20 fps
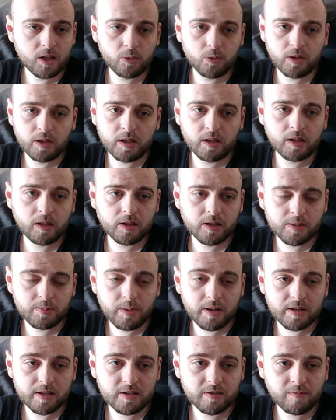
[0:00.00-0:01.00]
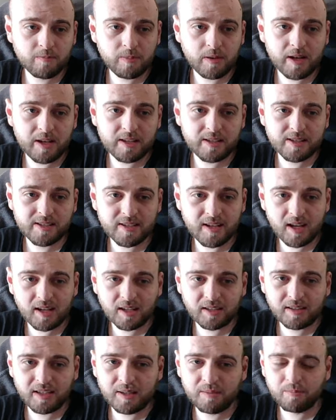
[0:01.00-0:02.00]
we read expensive plays.
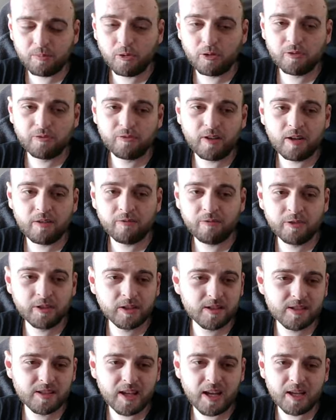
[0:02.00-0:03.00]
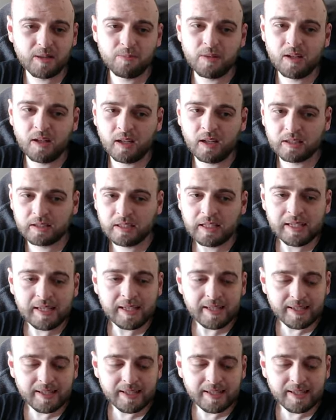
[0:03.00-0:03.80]
Salah 10.5, Wirtz 9 million.